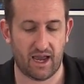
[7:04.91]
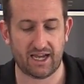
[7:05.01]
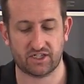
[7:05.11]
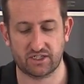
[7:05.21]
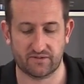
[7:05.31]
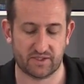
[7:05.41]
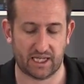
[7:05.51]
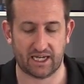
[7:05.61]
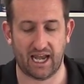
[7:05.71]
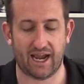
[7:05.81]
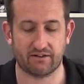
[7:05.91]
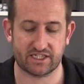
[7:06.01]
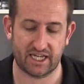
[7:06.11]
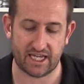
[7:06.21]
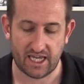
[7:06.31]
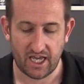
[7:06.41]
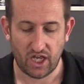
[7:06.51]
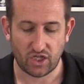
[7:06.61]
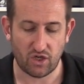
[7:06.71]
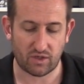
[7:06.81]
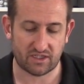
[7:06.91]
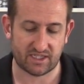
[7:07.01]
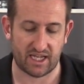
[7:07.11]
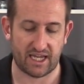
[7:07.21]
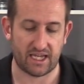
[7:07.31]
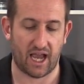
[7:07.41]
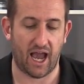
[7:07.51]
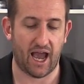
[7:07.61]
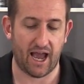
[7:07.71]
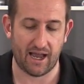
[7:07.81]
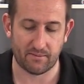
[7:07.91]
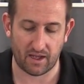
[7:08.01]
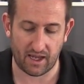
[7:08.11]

Ashes of Singularity, you can see um,